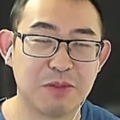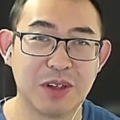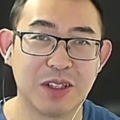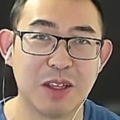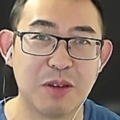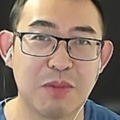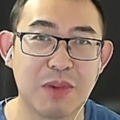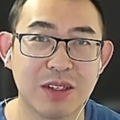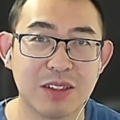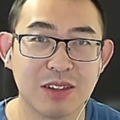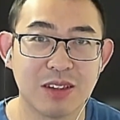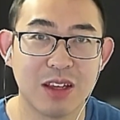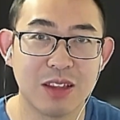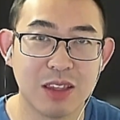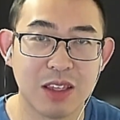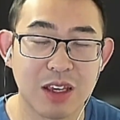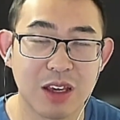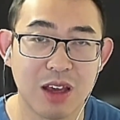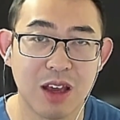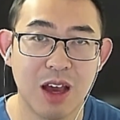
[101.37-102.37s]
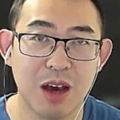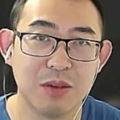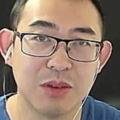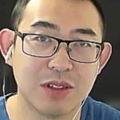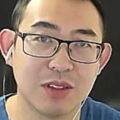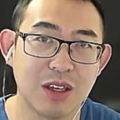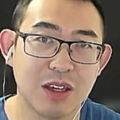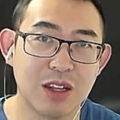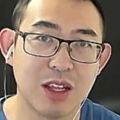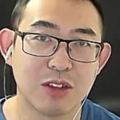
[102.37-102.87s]
pretty much nothing. I
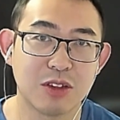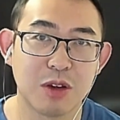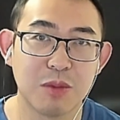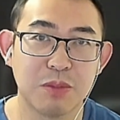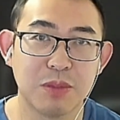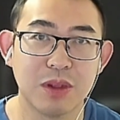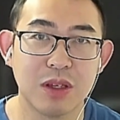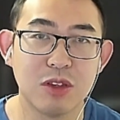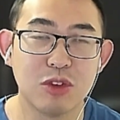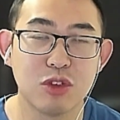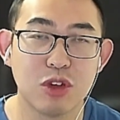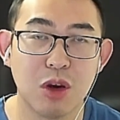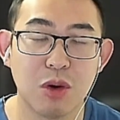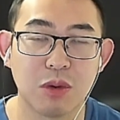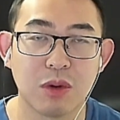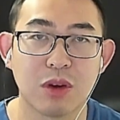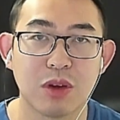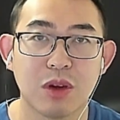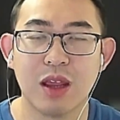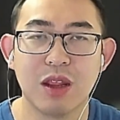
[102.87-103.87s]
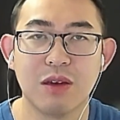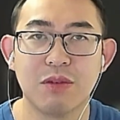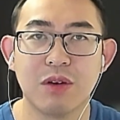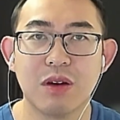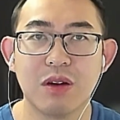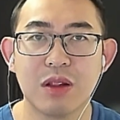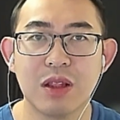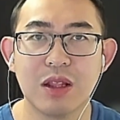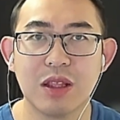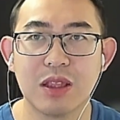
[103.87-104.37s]
would say that's a complete joke. I
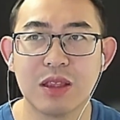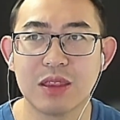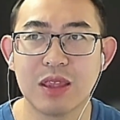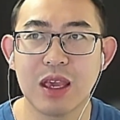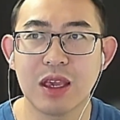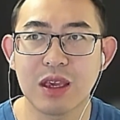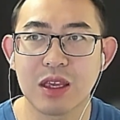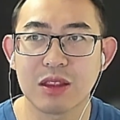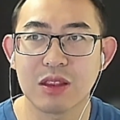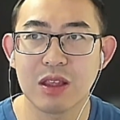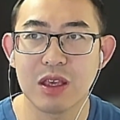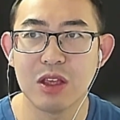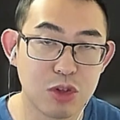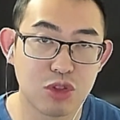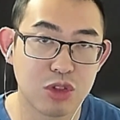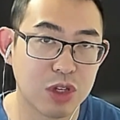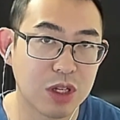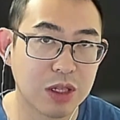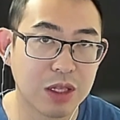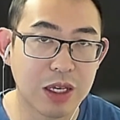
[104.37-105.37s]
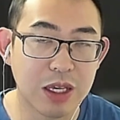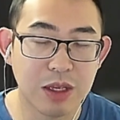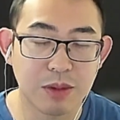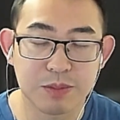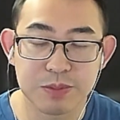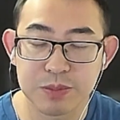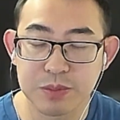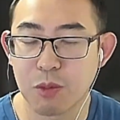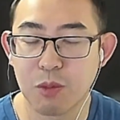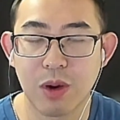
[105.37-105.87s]
never really take it
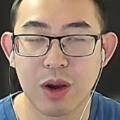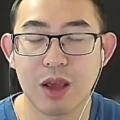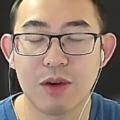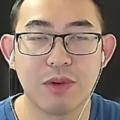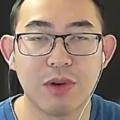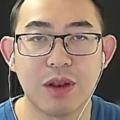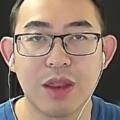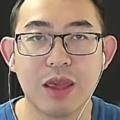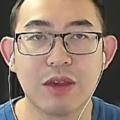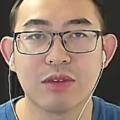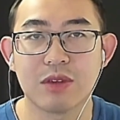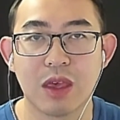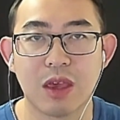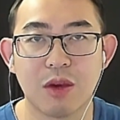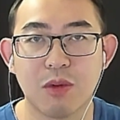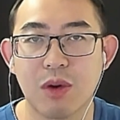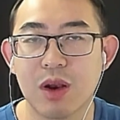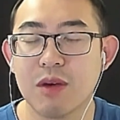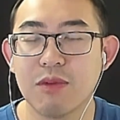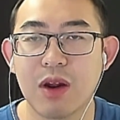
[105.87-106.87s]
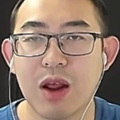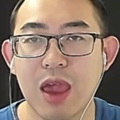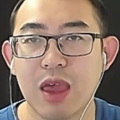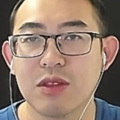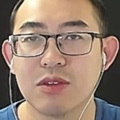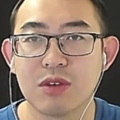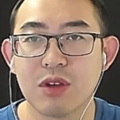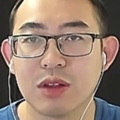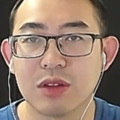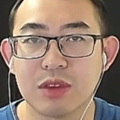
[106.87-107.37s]
personally, whatever they say, whatever
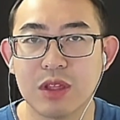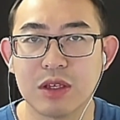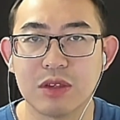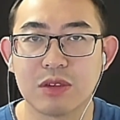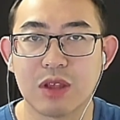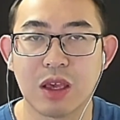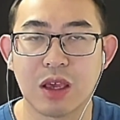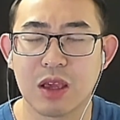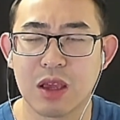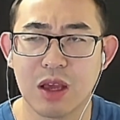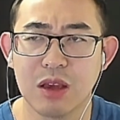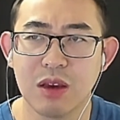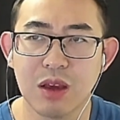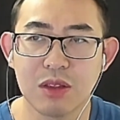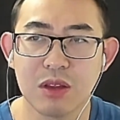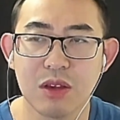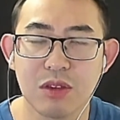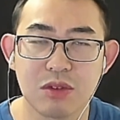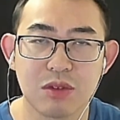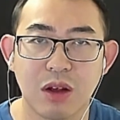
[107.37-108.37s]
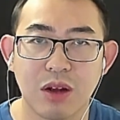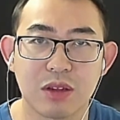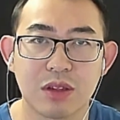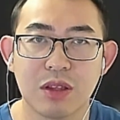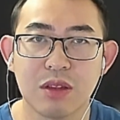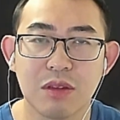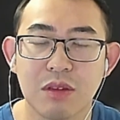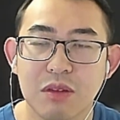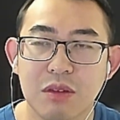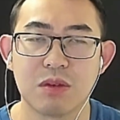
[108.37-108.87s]
insult they say. I got
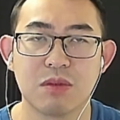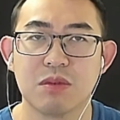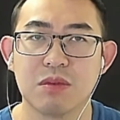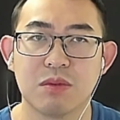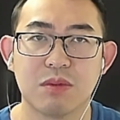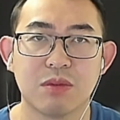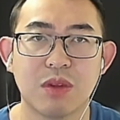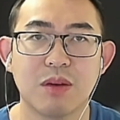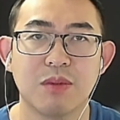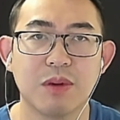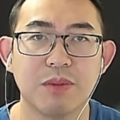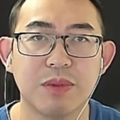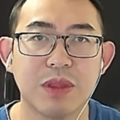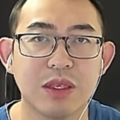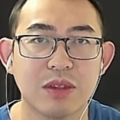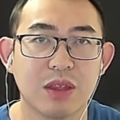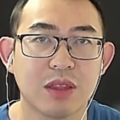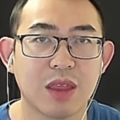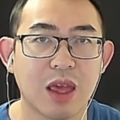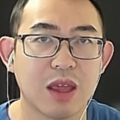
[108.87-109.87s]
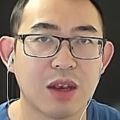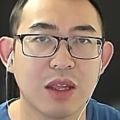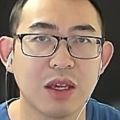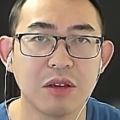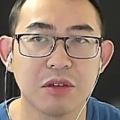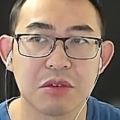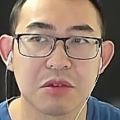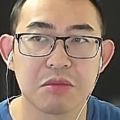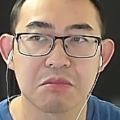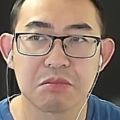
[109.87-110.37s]
insulted for some of these
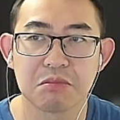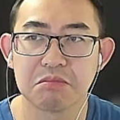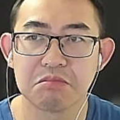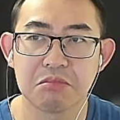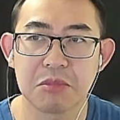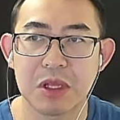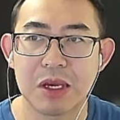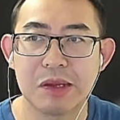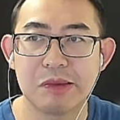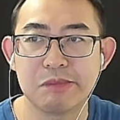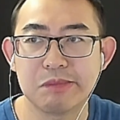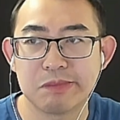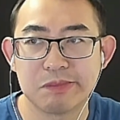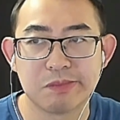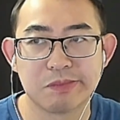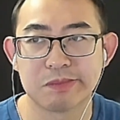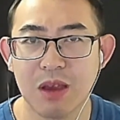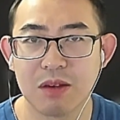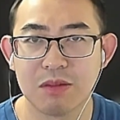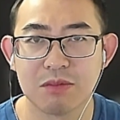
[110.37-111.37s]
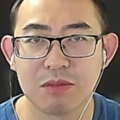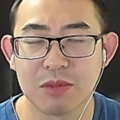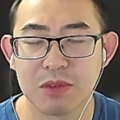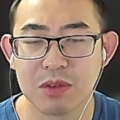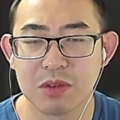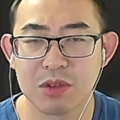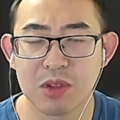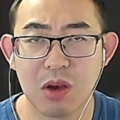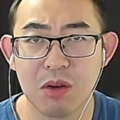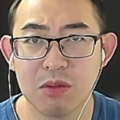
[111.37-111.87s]
attendings. And yeah,
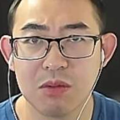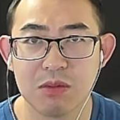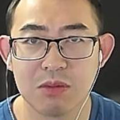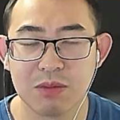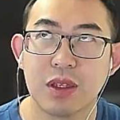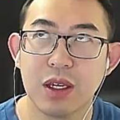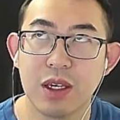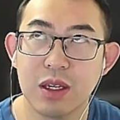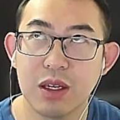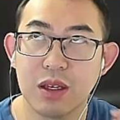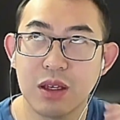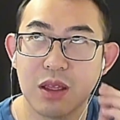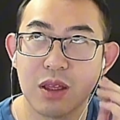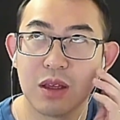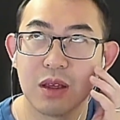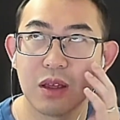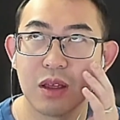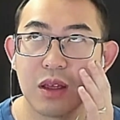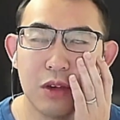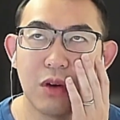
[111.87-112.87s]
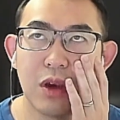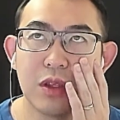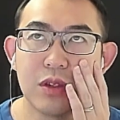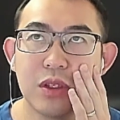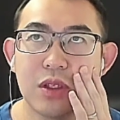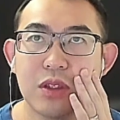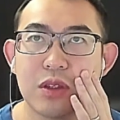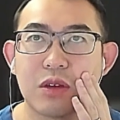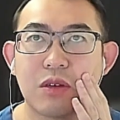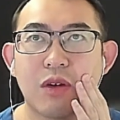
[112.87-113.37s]
so I think the
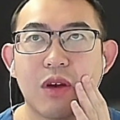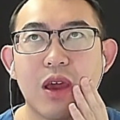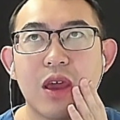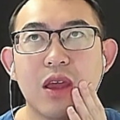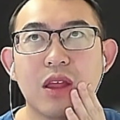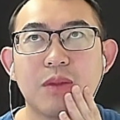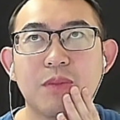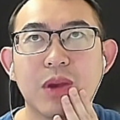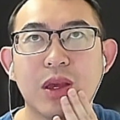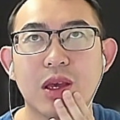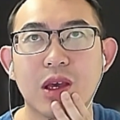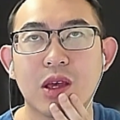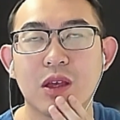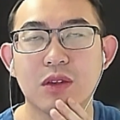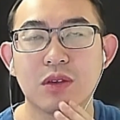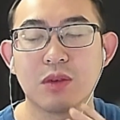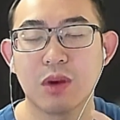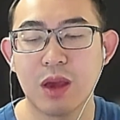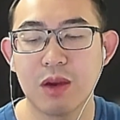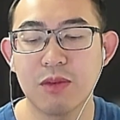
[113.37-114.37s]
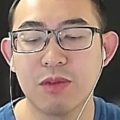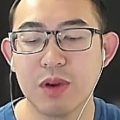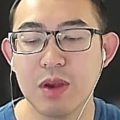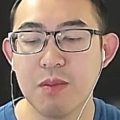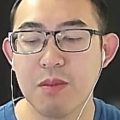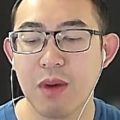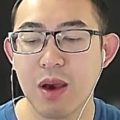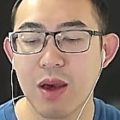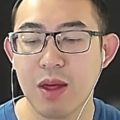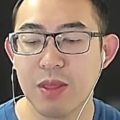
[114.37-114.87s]
US is great because
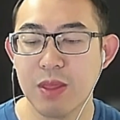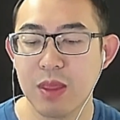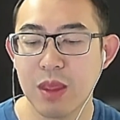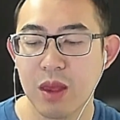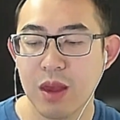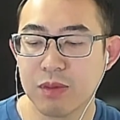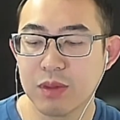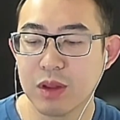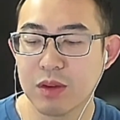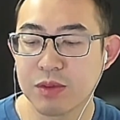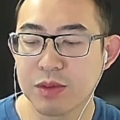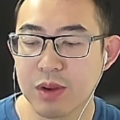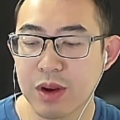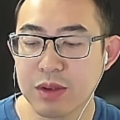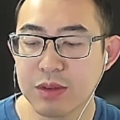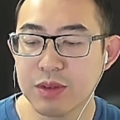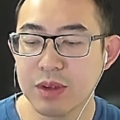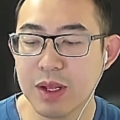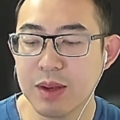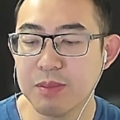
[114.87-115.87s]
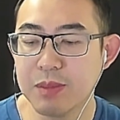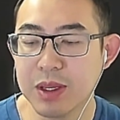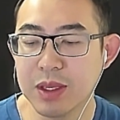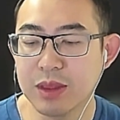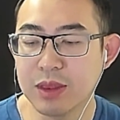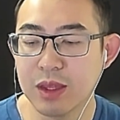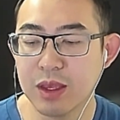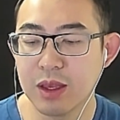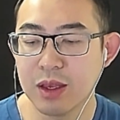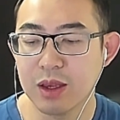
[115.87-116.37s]
every month I have this resident
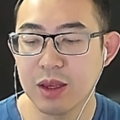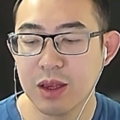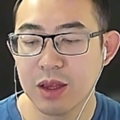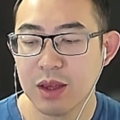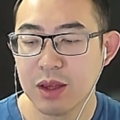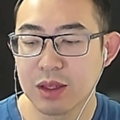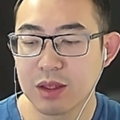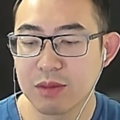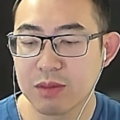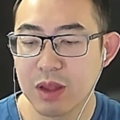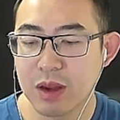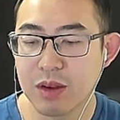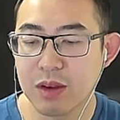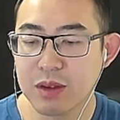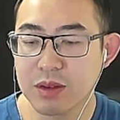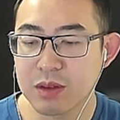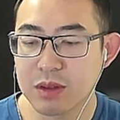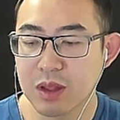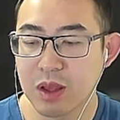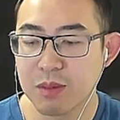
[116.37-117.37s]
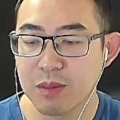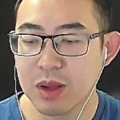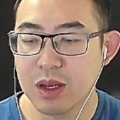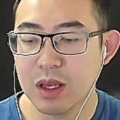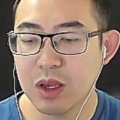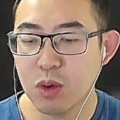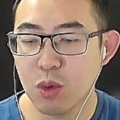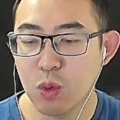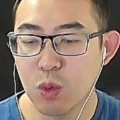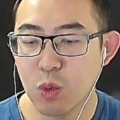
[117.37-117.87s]
meeting that if there is
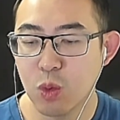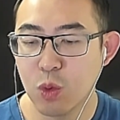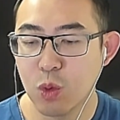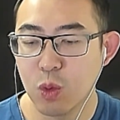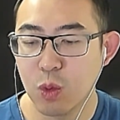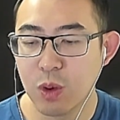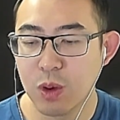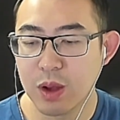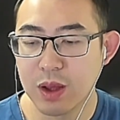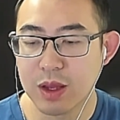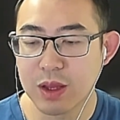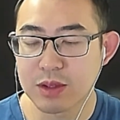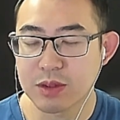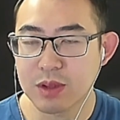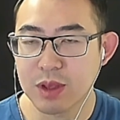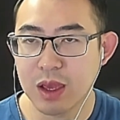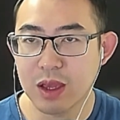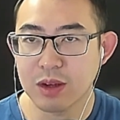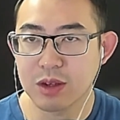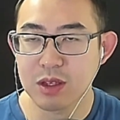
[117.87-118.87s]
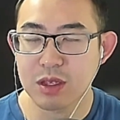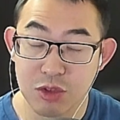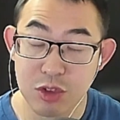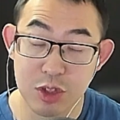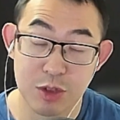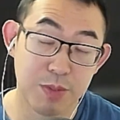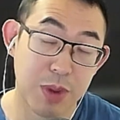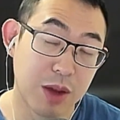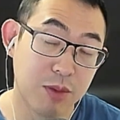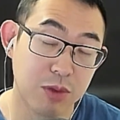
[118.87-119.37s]
somebody who saying
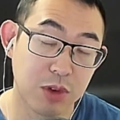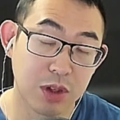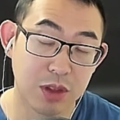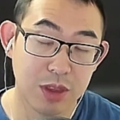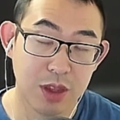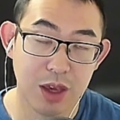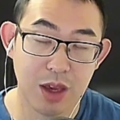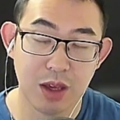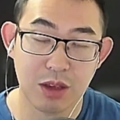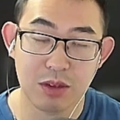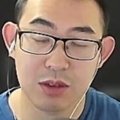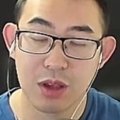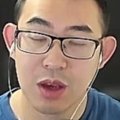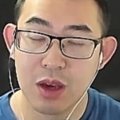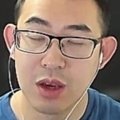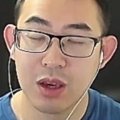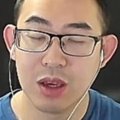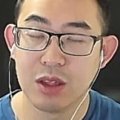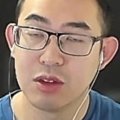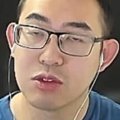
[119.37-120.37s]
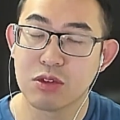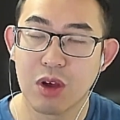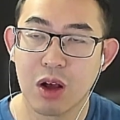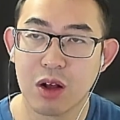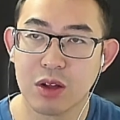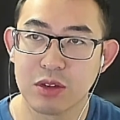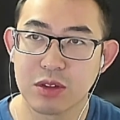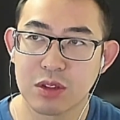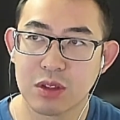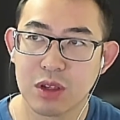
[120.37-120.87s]
disrespectful things,
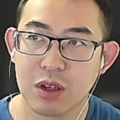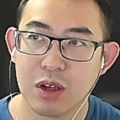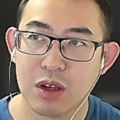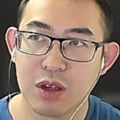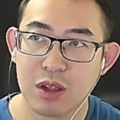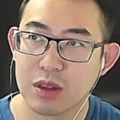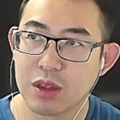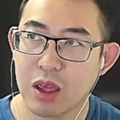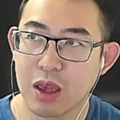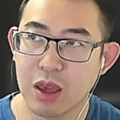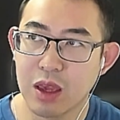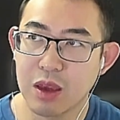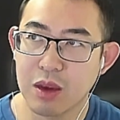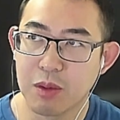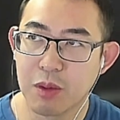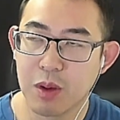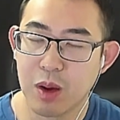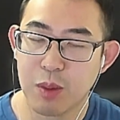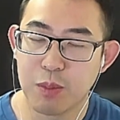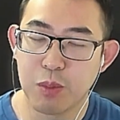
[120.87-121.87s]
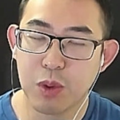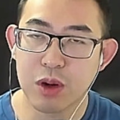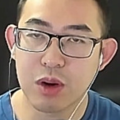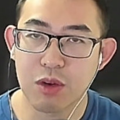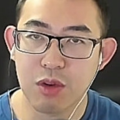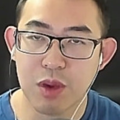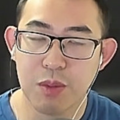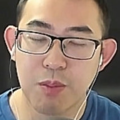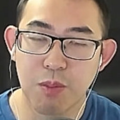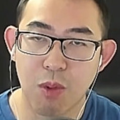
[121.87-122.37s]
insults, they
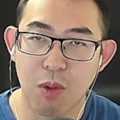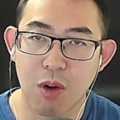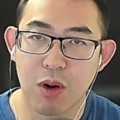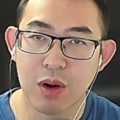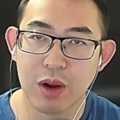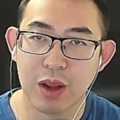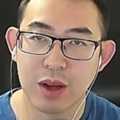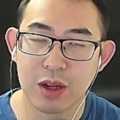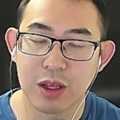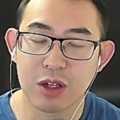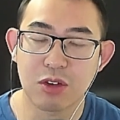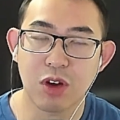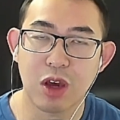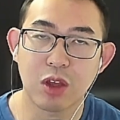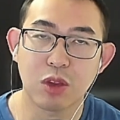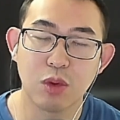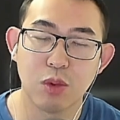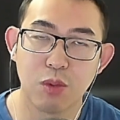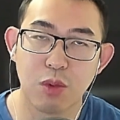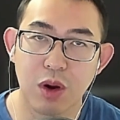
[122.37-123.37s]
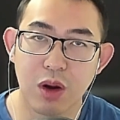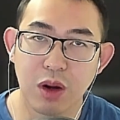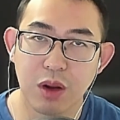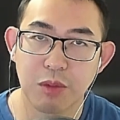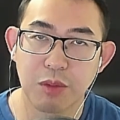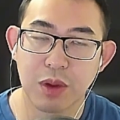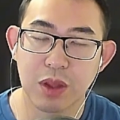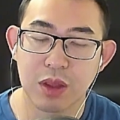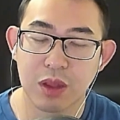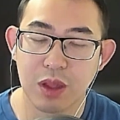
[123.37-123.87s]
put a report and then try to
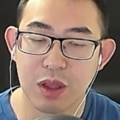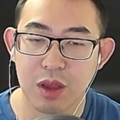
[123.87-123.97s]
work with